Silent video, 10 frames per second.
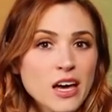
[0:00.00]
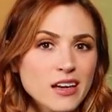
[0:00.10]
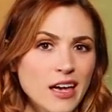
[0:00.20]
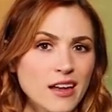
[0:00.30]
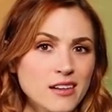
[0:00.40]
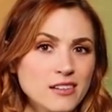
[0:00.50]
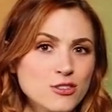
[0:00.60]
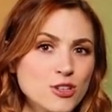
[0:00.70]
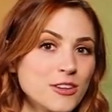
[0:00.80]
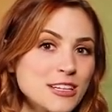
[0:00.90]
Again,
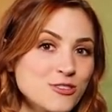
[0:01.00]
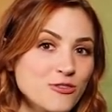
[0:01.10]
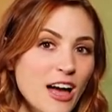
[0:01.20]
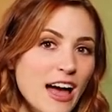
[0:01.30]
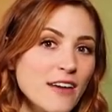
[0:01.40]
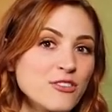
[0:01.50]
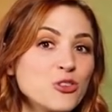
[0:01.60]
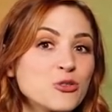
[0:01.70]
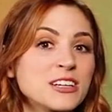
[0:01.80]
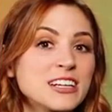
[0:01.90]
should they survive,
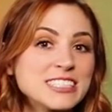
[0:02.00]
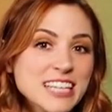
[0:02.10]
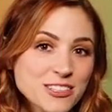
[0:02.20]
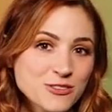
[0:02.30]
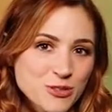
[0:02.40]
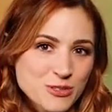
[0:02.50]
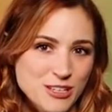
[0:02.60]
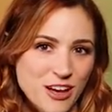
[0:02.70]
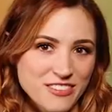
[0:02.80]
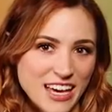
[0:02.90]
you can continue to
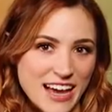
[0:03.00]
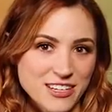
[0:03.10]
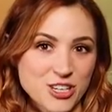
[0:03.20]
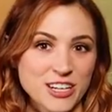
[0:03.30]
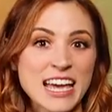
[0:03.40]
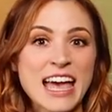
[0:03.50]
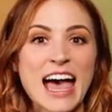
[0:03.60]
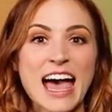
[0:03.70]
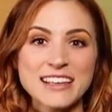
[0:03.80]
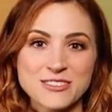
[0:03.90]
resolve the action
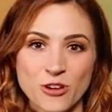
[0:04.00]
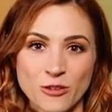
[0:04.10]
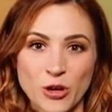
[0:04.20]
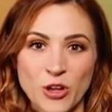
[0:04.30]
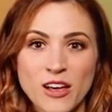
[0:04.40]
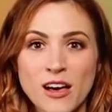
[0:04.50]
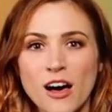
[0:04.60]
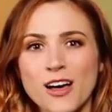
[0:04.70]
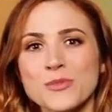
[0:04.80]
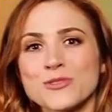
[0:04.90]
as normal,
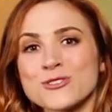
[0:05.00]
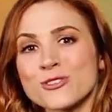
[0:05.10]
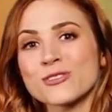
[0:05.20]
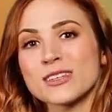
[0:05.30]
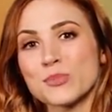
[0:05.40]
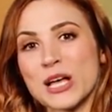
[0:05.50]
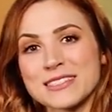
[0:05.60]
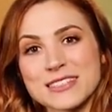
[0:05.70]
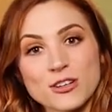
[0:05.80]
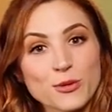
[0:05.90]
almost certainly
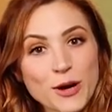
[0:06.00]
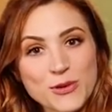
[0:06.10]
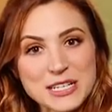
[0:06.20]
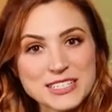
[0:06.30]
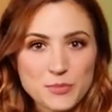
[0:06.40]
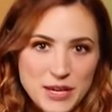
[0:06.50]
blasting your opponent to